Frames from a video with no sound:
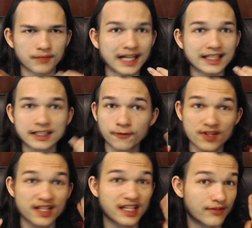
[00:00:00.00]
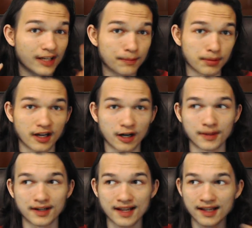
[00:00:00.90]
guess it's for the DVD player, but
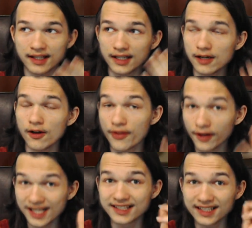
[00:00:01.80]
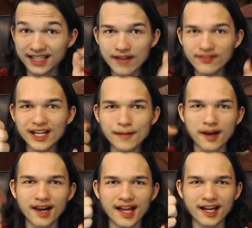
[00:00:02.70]
you know, there is a DVD
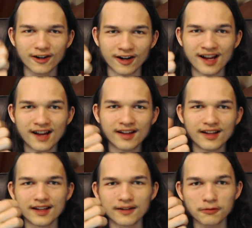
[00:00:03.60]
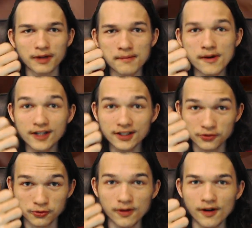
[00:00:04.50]
player remote
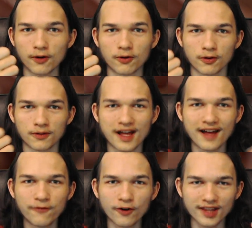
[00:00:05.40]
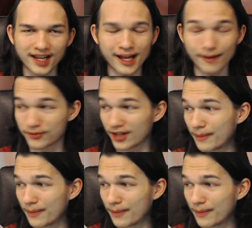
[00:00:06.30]
control for the laptop.